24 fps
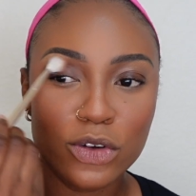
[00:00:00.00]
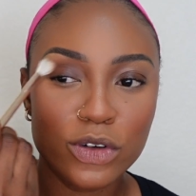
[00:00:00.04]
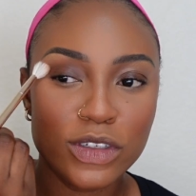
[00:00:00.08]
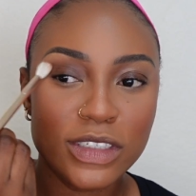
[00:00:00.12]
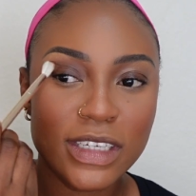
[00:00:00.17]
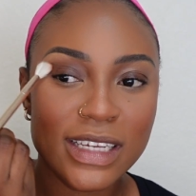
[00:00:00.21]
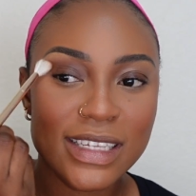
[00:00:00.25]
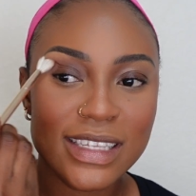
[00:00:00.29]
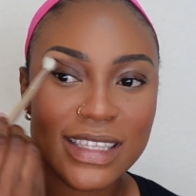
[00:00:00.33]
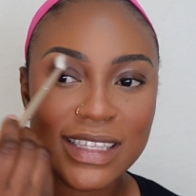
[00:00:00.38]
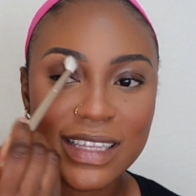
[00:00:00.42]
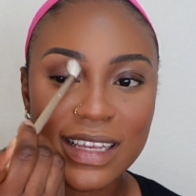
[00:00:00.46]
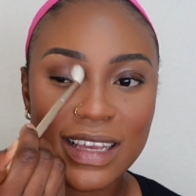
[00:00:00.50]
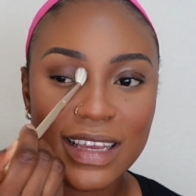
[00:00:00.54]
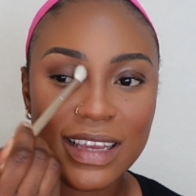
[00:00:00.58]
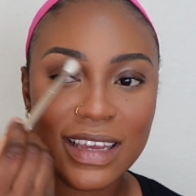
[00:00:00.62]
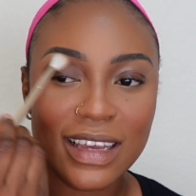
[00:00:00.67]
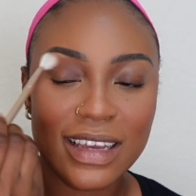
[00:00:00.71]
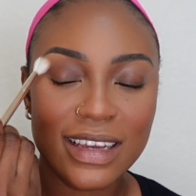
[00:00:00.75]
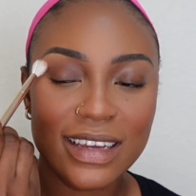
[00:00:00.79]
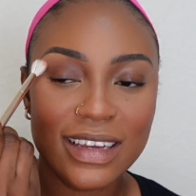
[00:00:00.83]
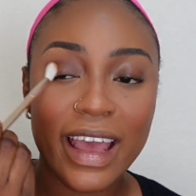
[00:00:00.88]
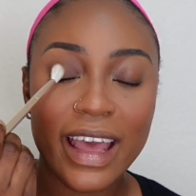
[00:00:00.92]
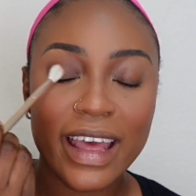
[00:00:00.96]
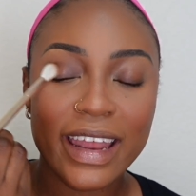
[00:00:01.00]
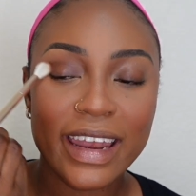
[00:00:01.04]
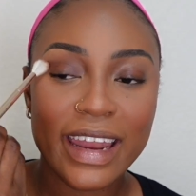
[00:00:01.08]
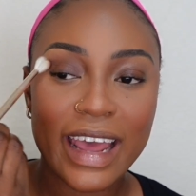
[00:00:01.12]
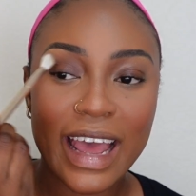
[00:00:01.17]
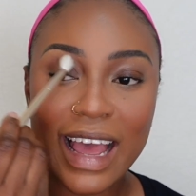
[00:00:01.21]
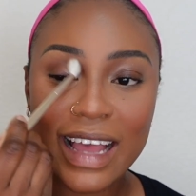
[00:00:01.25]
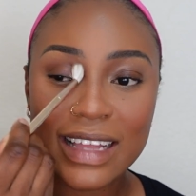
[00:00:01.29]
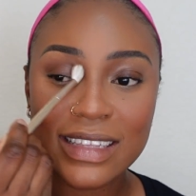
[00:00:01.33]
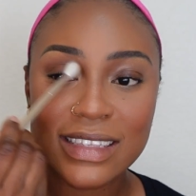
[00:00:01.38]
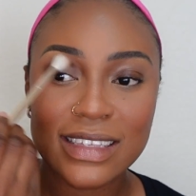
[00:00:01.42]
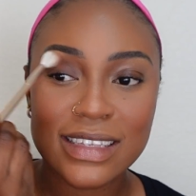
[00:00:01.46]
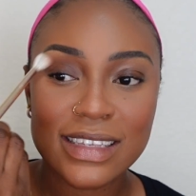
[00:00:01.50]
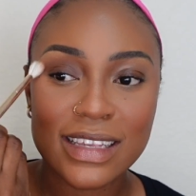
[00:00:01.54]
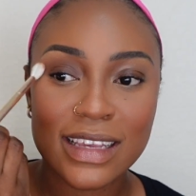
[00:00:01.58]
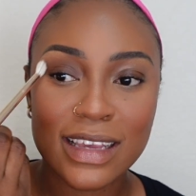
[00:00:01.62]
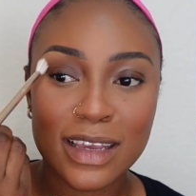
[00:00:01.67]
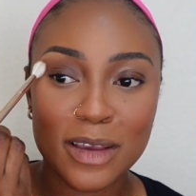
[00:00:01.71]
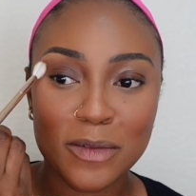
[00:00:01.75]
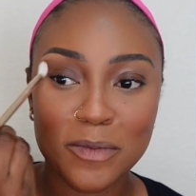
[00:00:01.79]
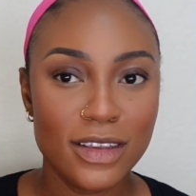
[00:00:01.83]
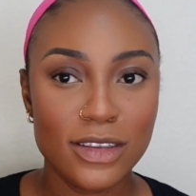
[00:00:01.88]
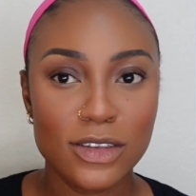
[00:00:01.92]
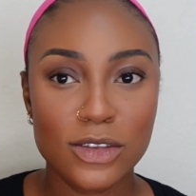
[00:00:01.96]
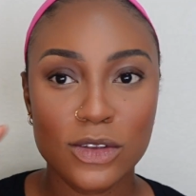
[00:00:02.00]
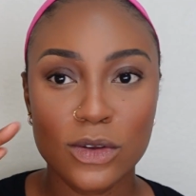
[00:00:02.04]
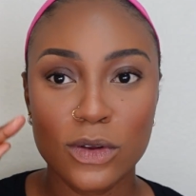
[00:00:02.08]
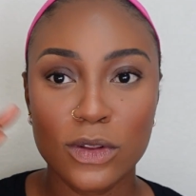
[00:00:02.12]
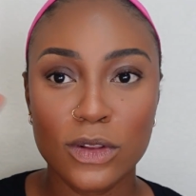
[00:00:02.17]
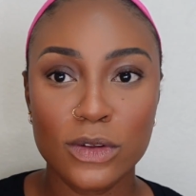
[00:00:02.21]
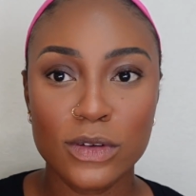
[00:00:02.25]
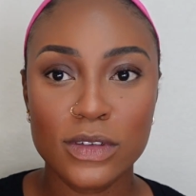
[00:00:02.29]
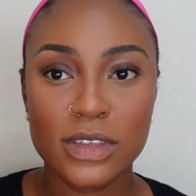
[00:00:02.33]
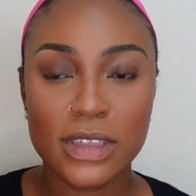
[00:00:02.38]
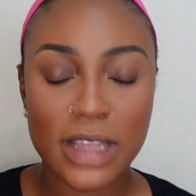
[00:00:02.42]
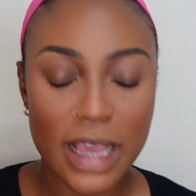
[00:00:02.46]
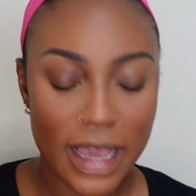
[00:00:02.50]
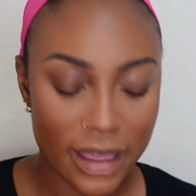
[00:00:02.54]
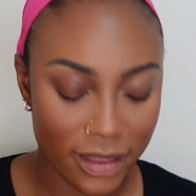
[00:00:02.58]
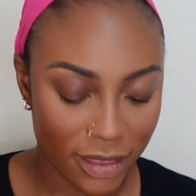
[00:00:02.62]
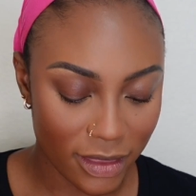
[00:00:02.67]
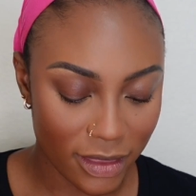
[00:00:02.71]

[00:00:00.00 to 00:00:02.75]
just to enhance it. So it looks like